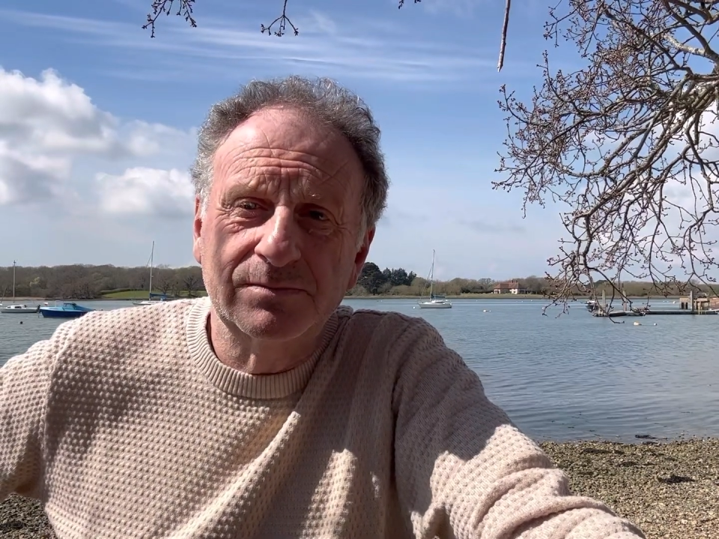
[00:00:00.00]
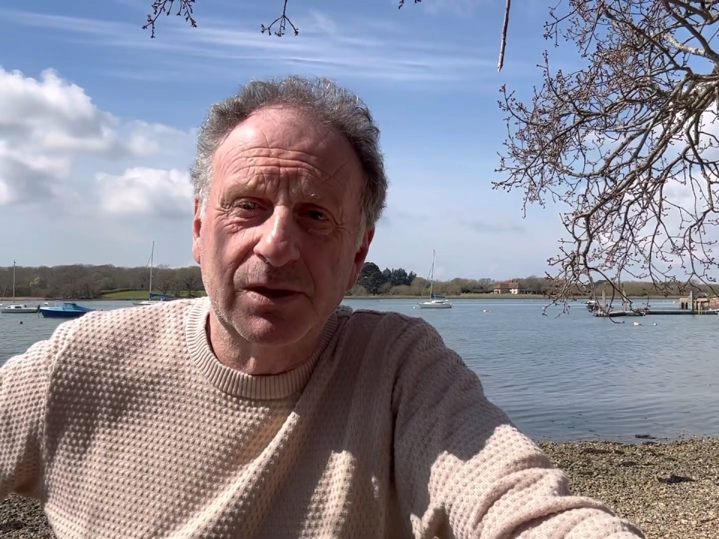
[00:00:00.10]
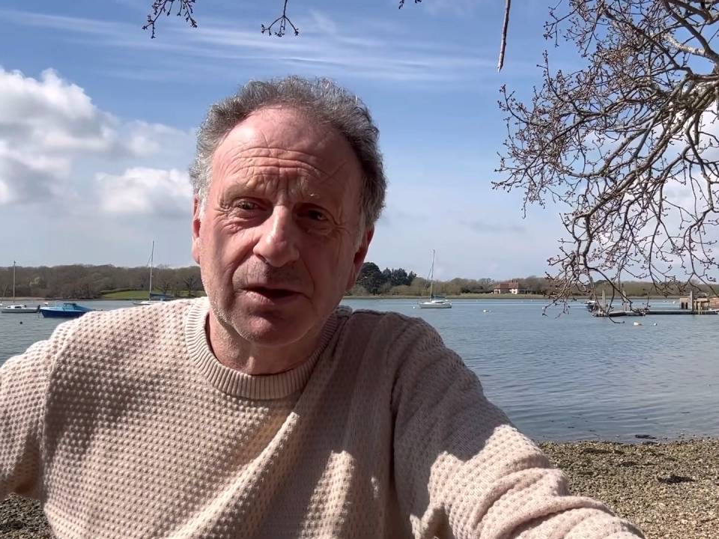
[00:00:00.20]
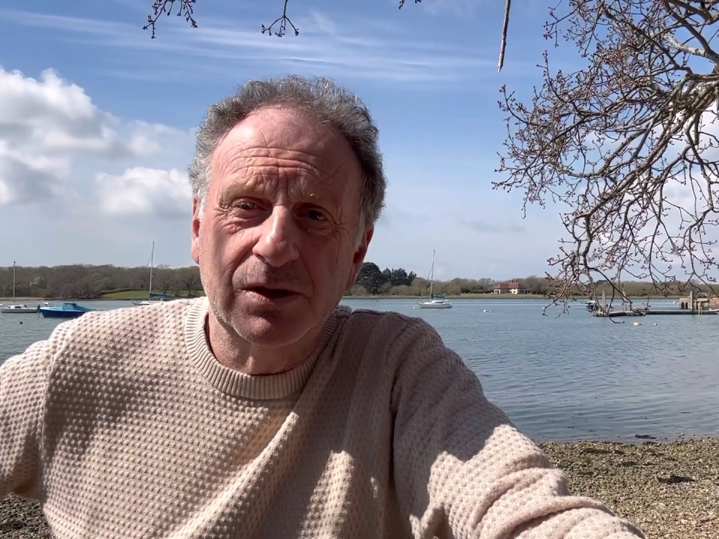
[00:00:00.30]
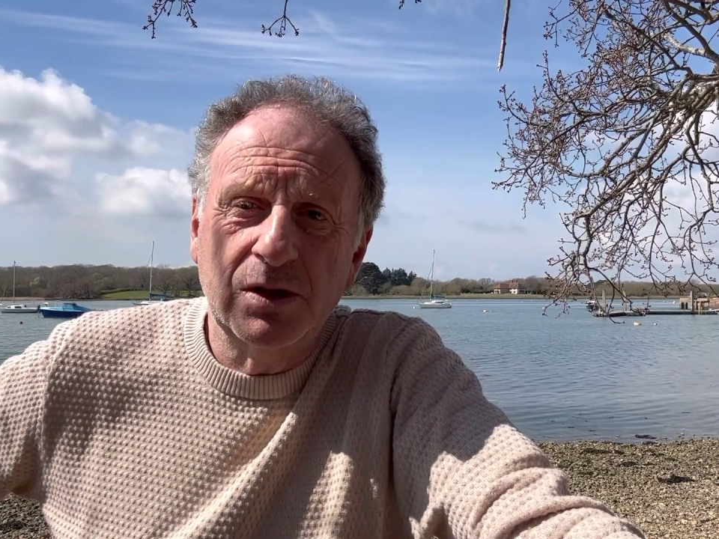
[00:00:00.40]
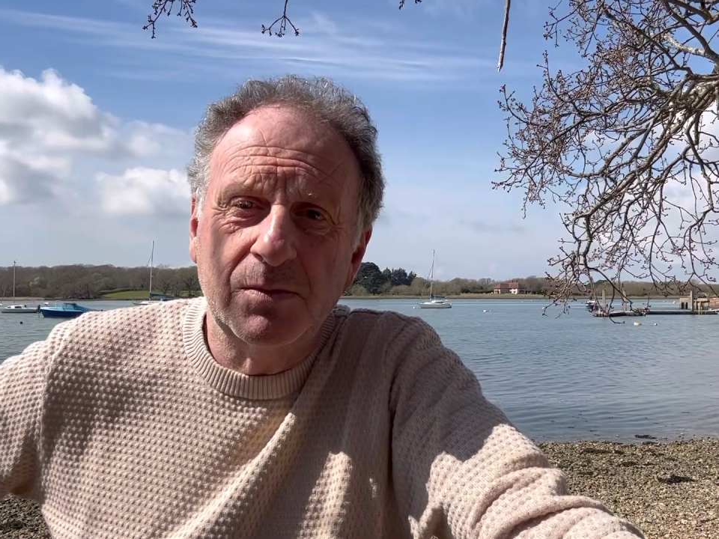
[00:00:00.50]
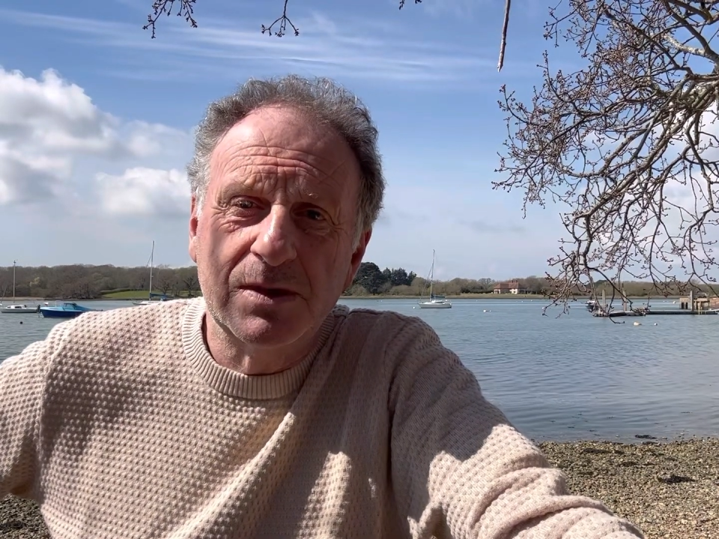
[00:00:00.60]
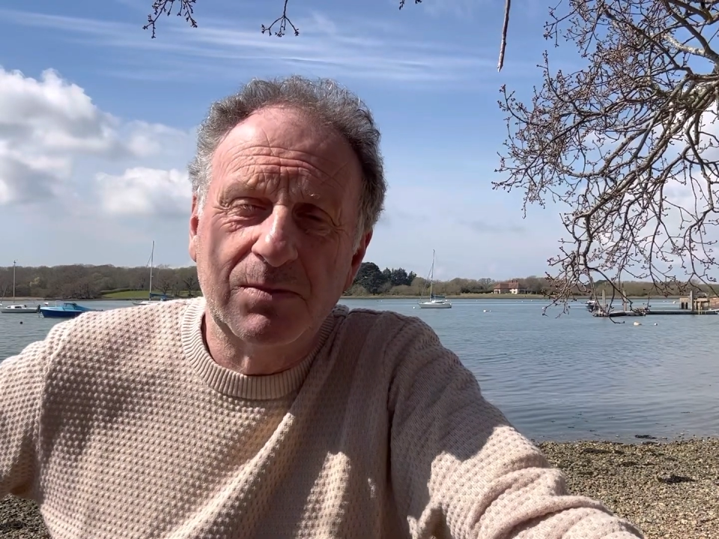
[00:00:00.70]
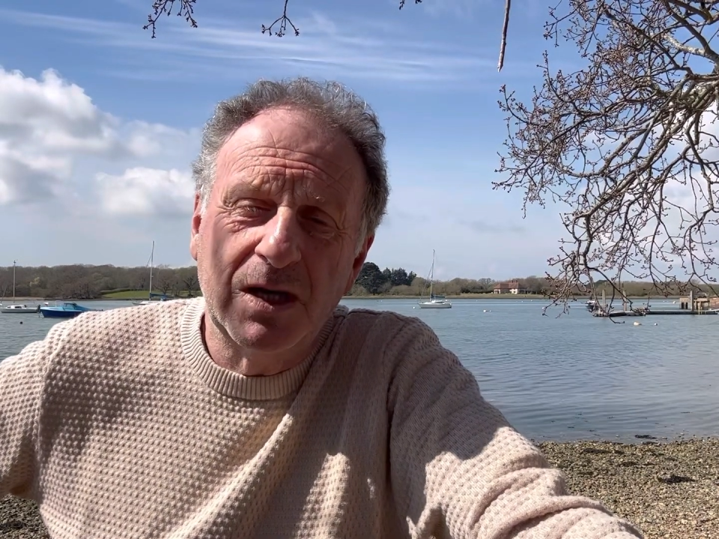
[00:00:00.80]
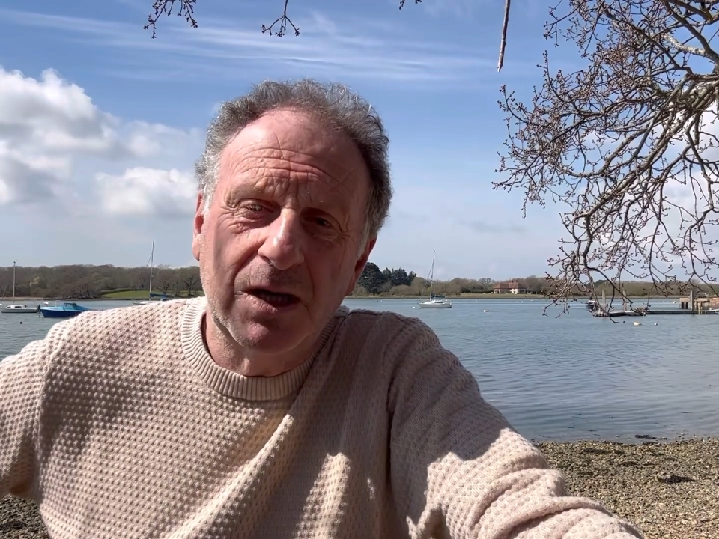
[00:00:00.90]
put your
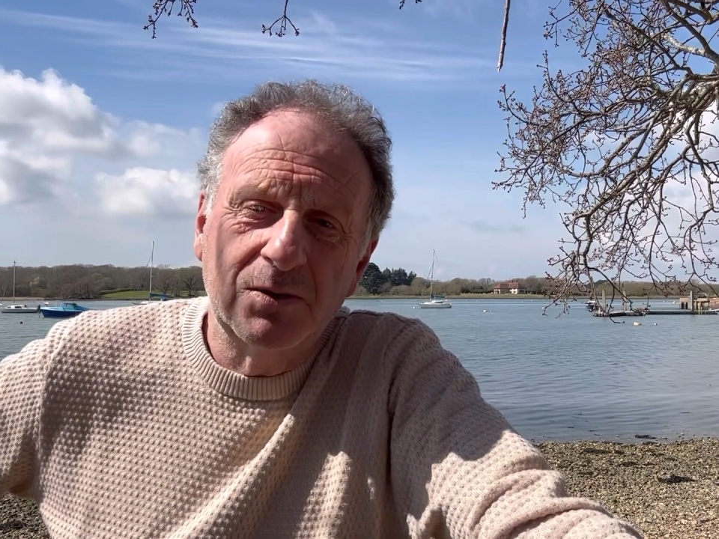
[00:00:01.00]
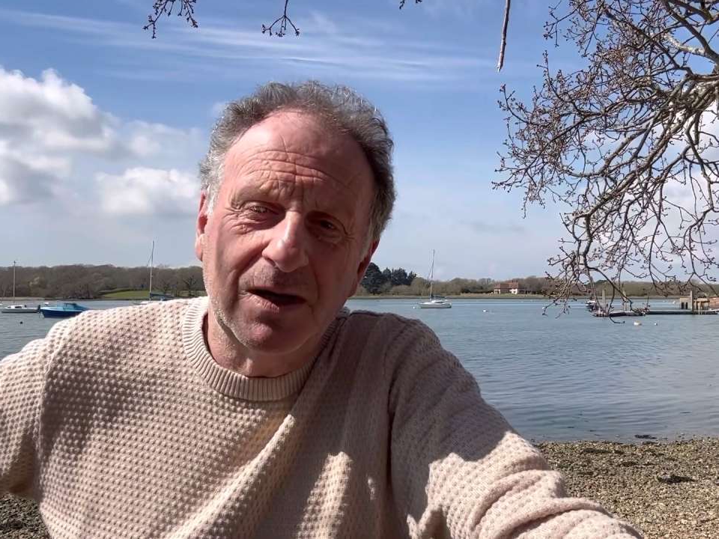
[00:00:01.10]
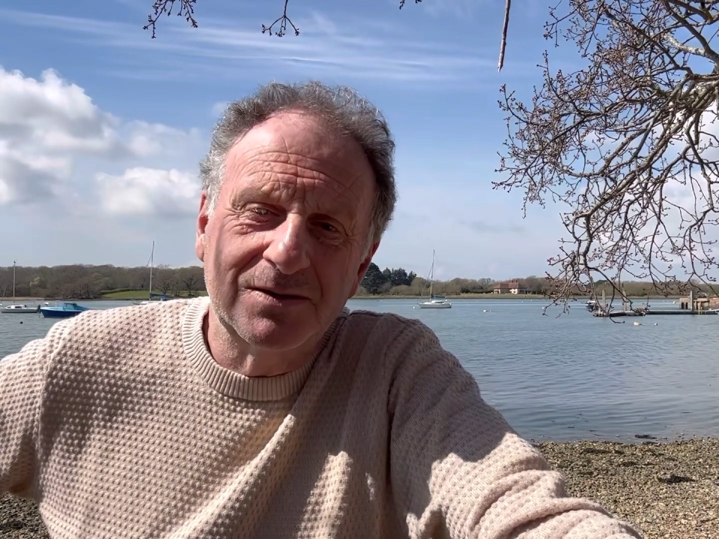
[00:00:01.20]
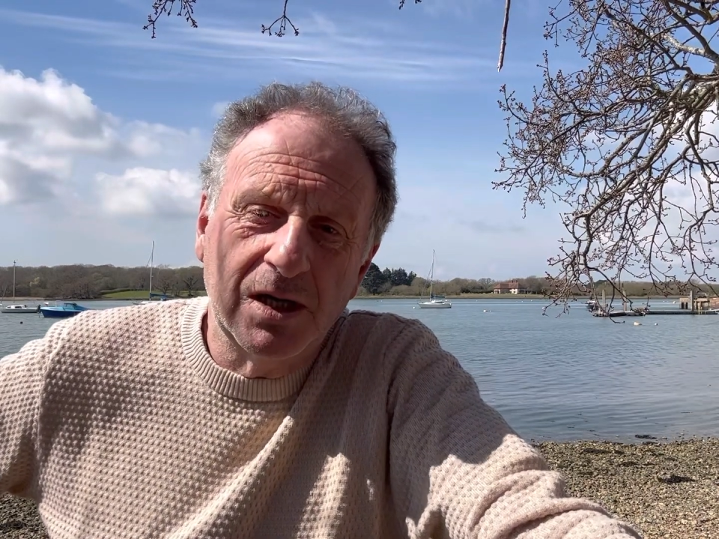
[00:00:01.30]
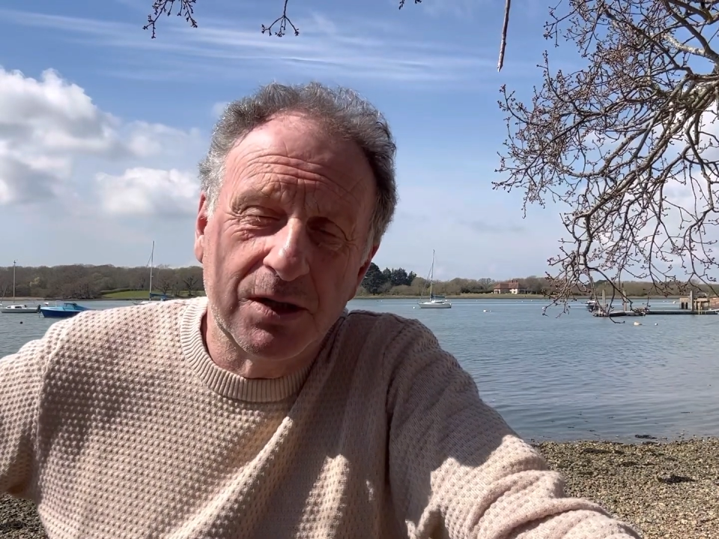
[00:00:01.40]
comments below i,